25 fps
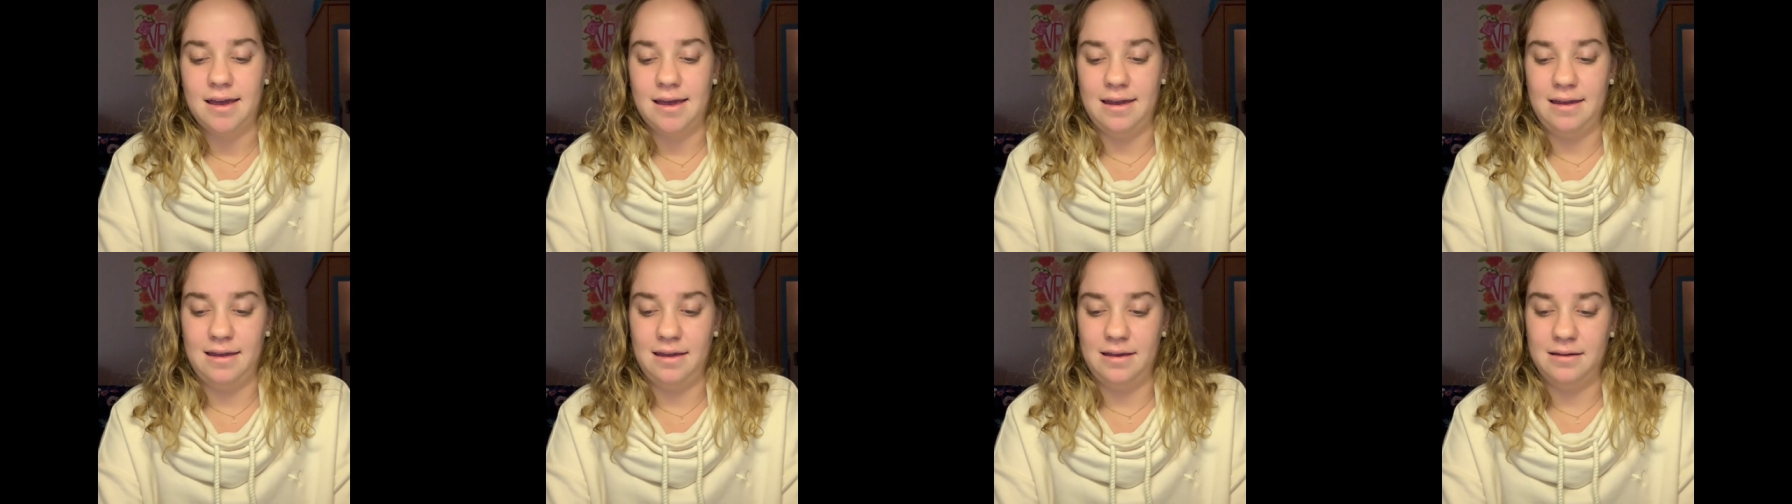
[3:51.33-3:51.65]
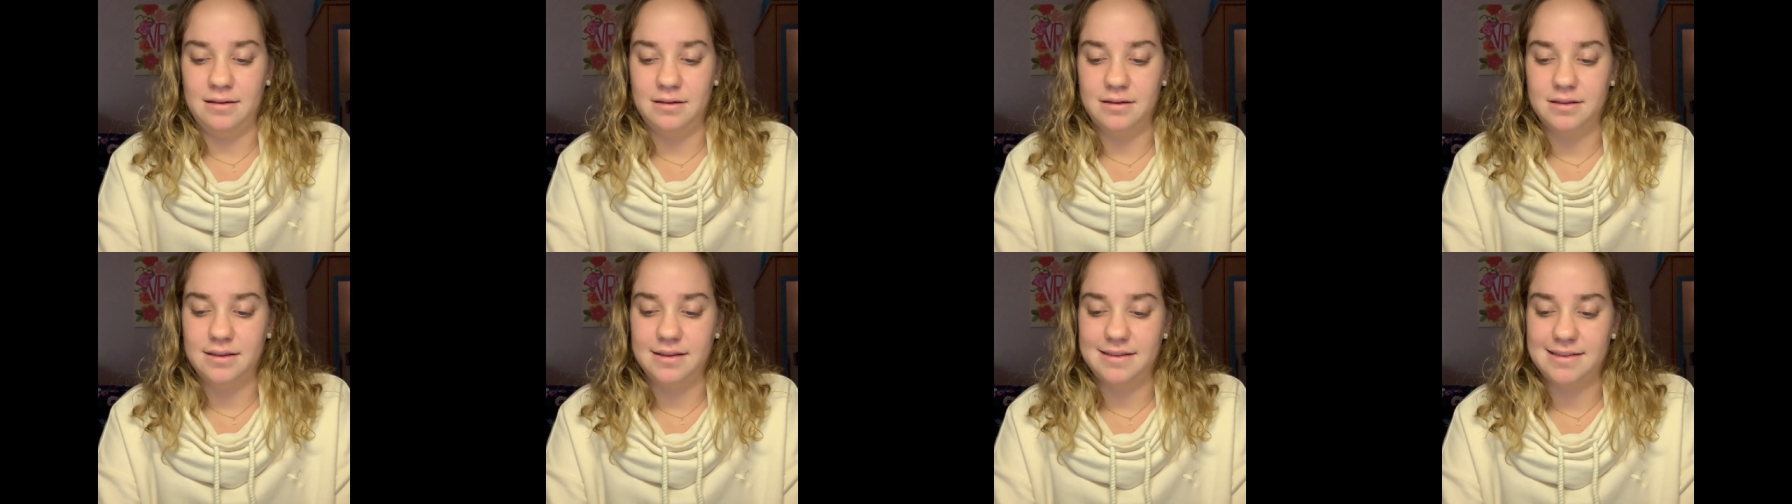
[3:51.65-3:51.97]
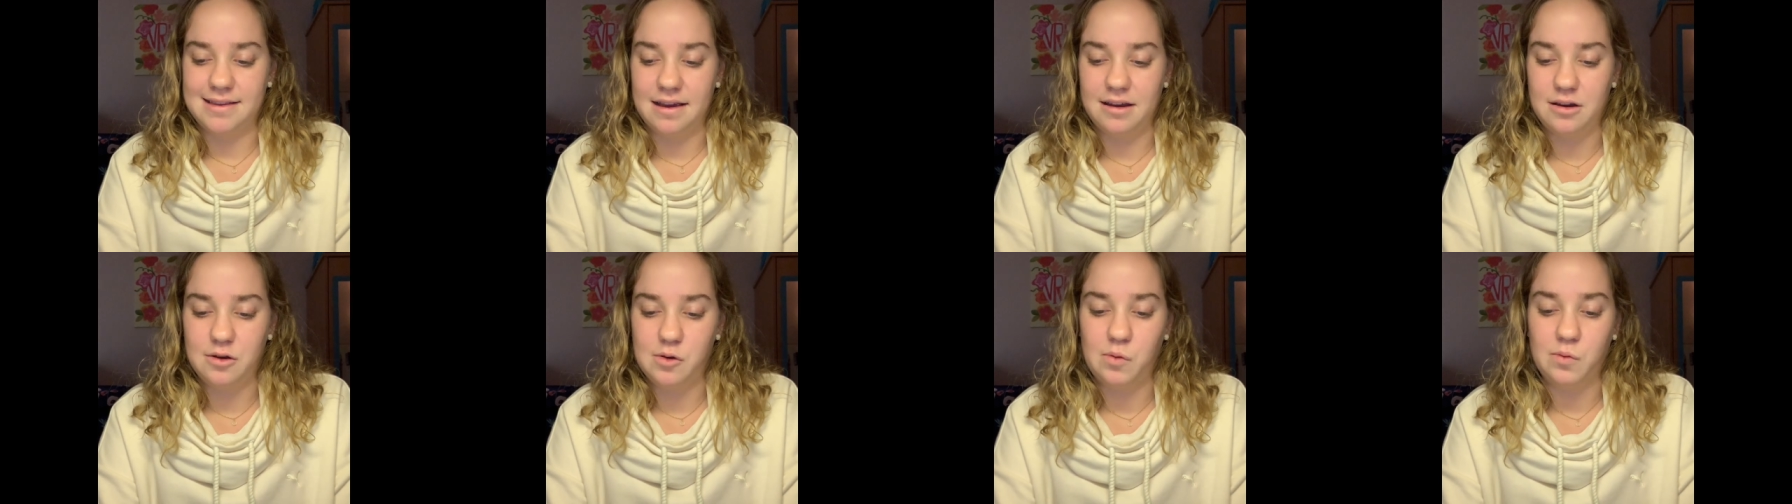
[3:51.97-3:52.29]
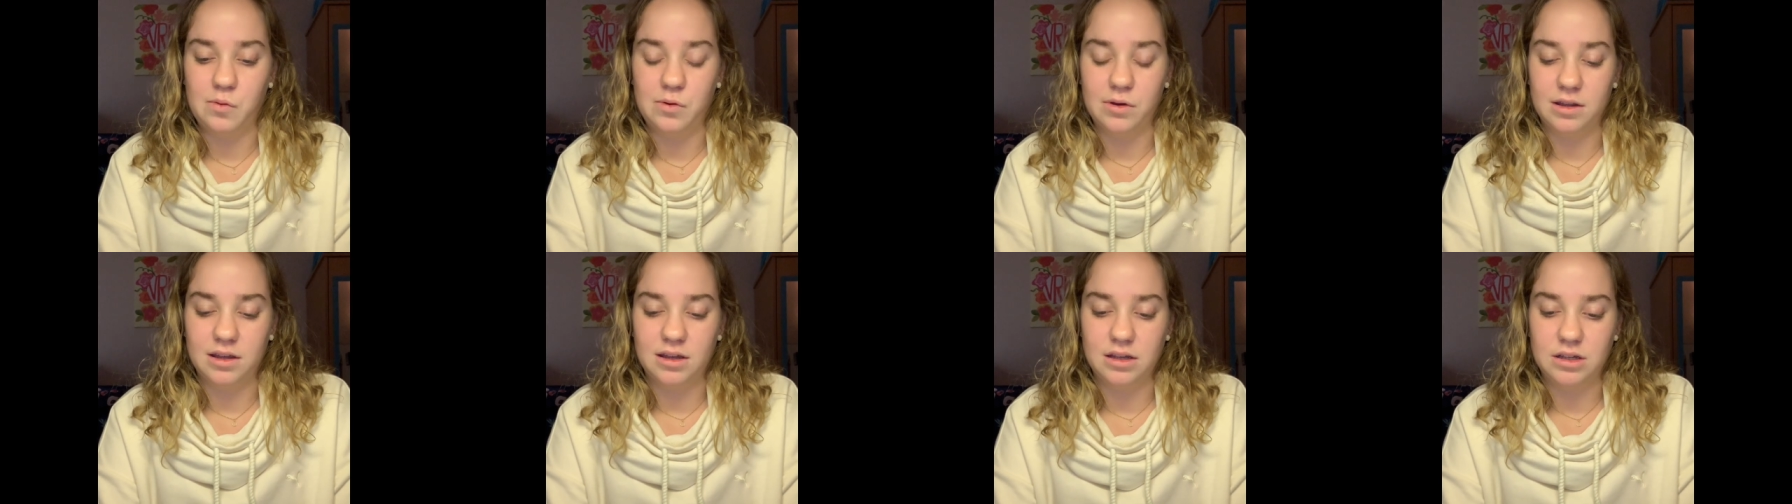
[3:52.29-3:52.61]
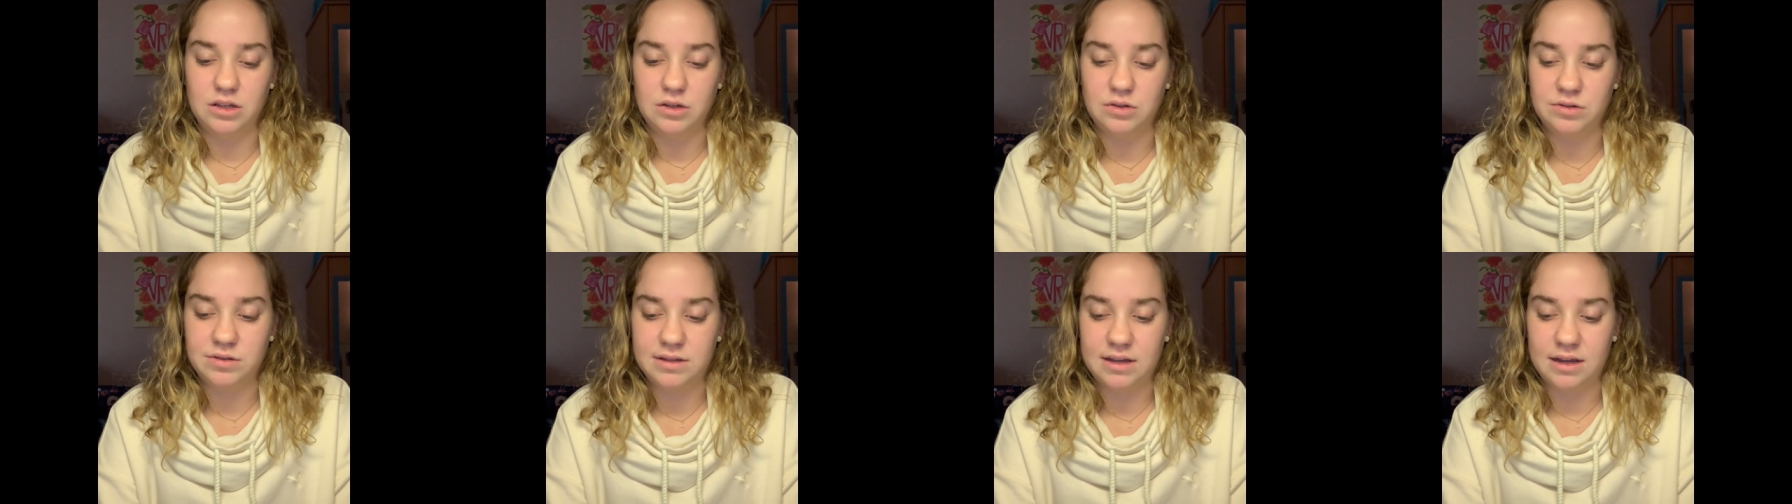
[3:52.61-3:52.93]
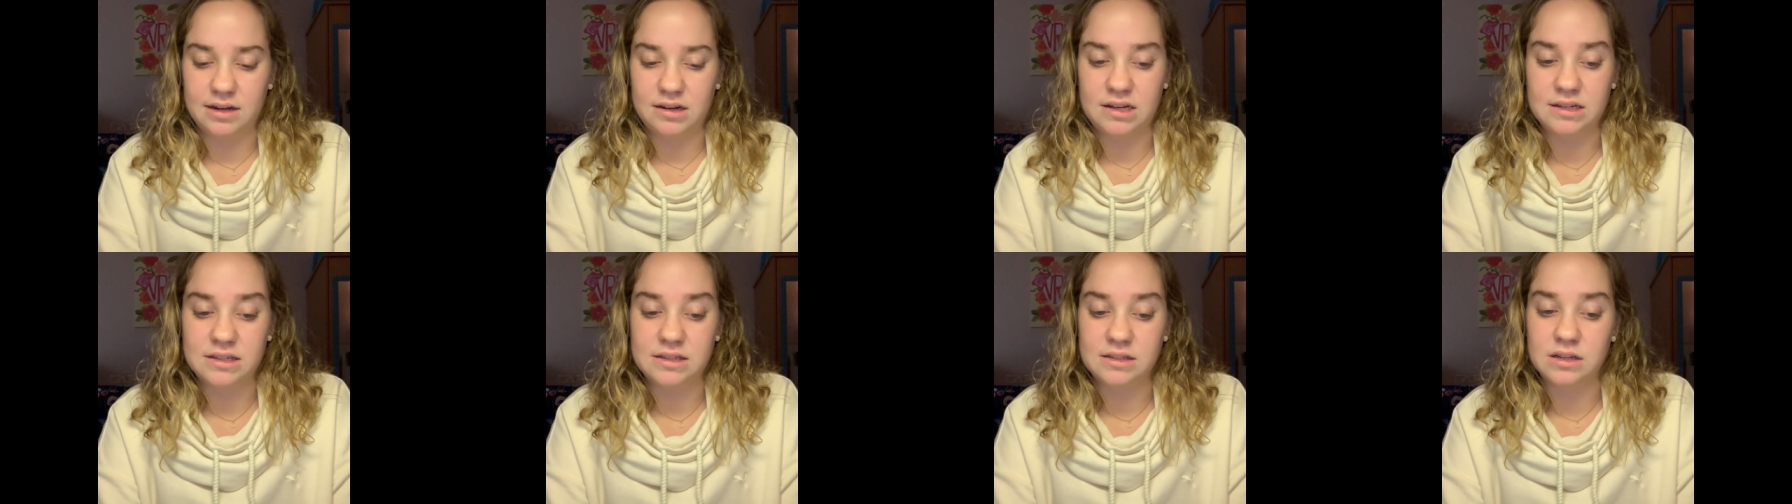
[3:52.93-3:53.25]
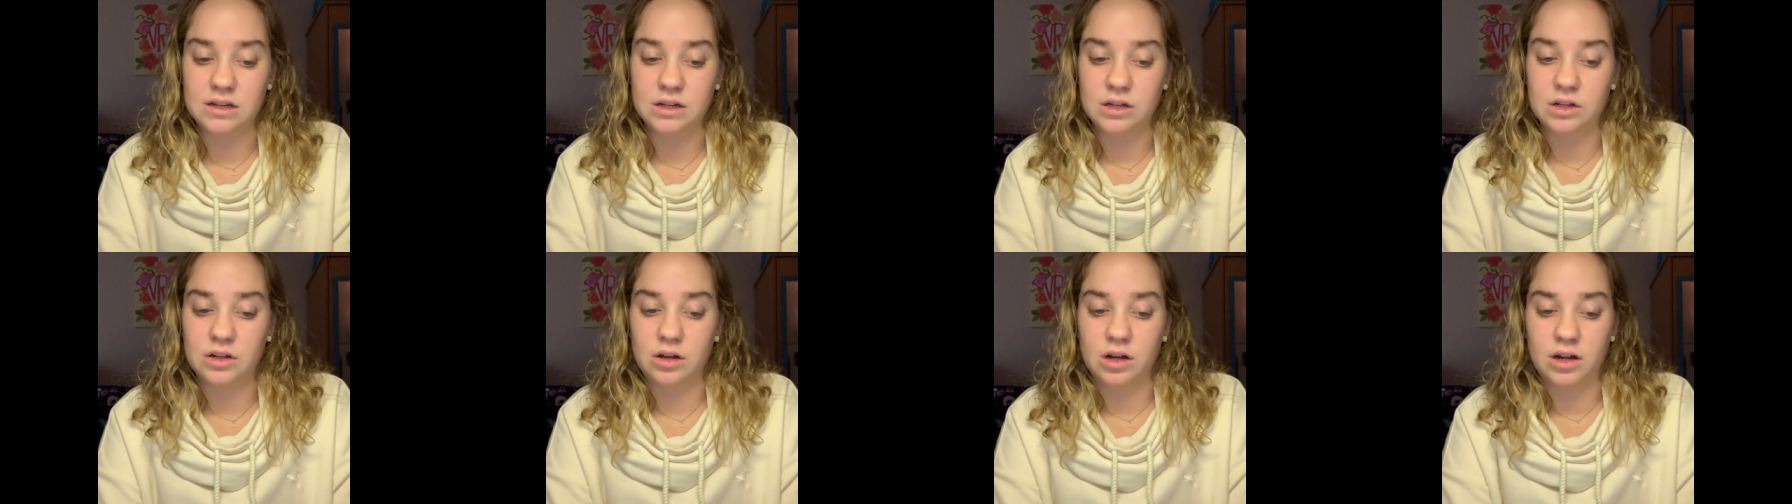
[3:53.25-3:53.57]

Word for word: And Satan really used that to steal